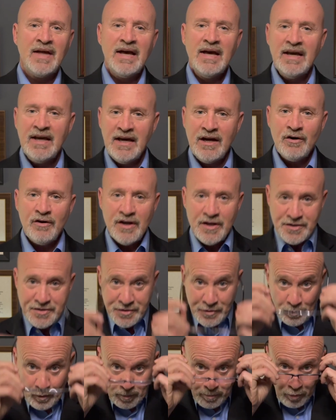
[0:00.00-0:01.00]
Here is
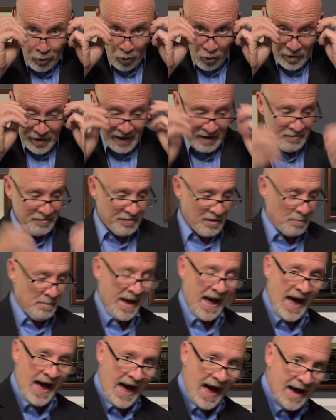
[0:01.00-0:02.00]
the reporting from
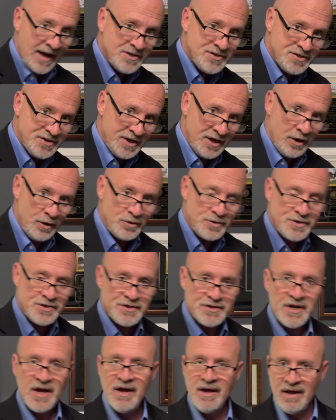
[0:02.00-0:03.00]

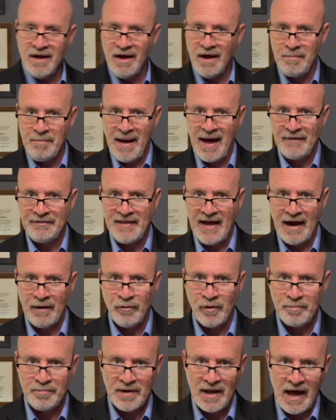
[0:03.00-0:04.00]
Axios about that
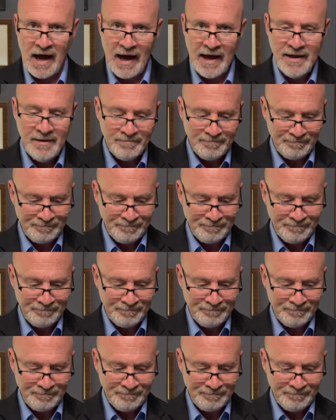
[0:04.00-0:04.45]
reply.